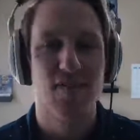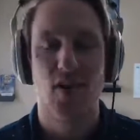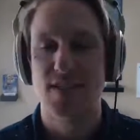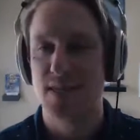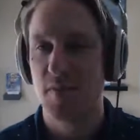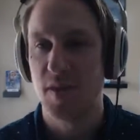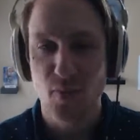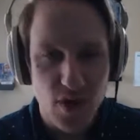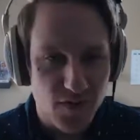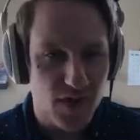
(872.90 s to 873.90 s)
on some of the
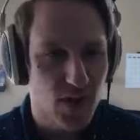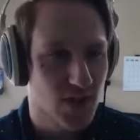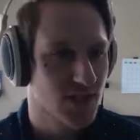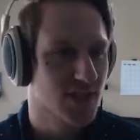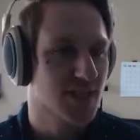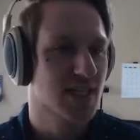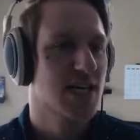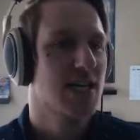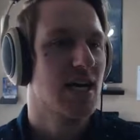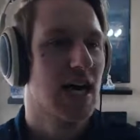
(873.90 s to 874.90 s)
peripherals.
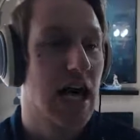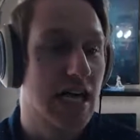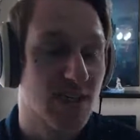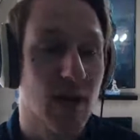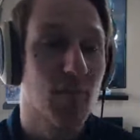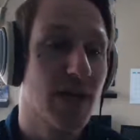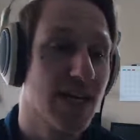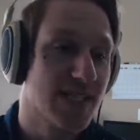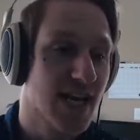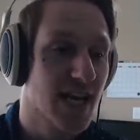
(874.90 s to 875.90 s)
So I'm pretty
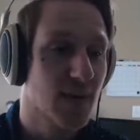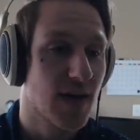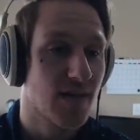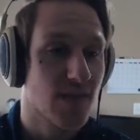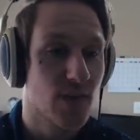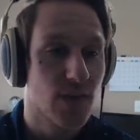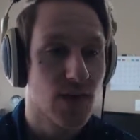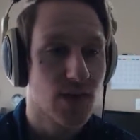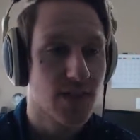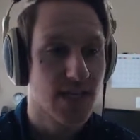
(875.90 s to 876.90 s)
excited about a few of
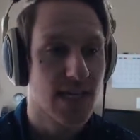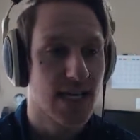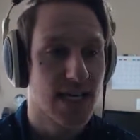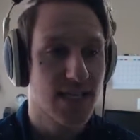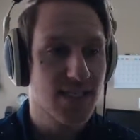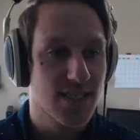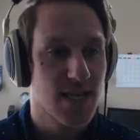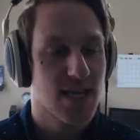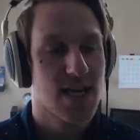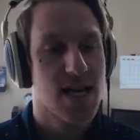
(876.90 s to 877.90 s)
those things.
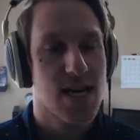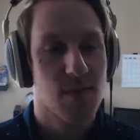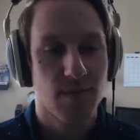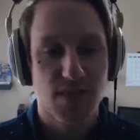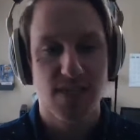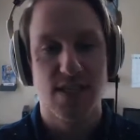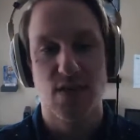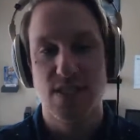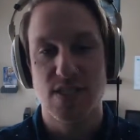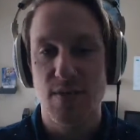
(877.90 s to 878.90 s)
Just
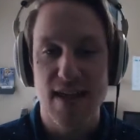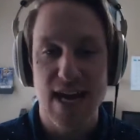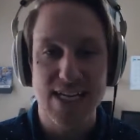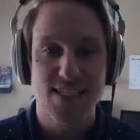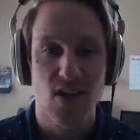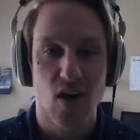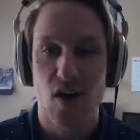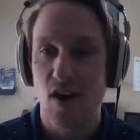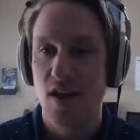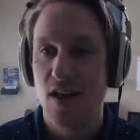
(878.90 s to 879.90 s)
something that I
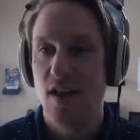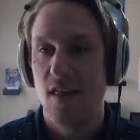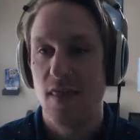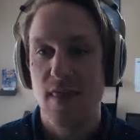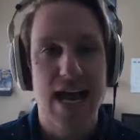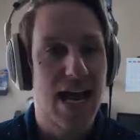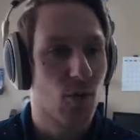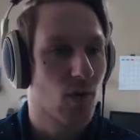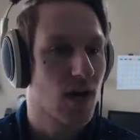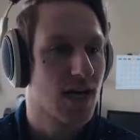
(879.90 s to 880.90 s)
saw
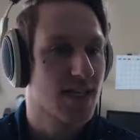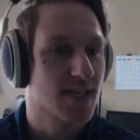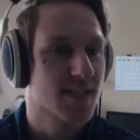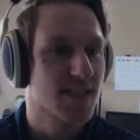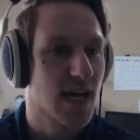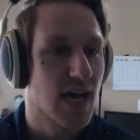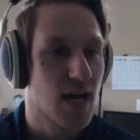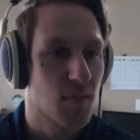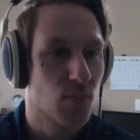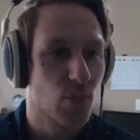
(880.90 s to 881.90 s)
that was
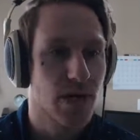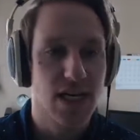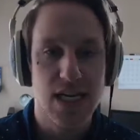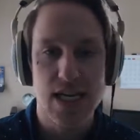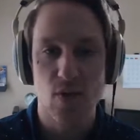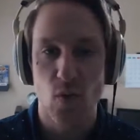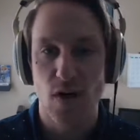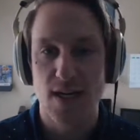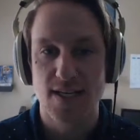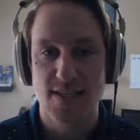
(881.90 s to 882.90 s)
pretty neat
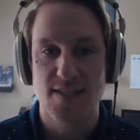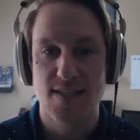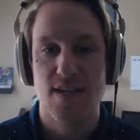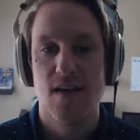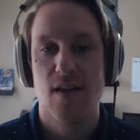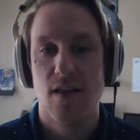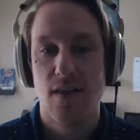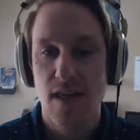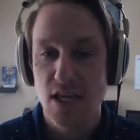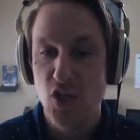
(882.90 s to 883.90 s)
was the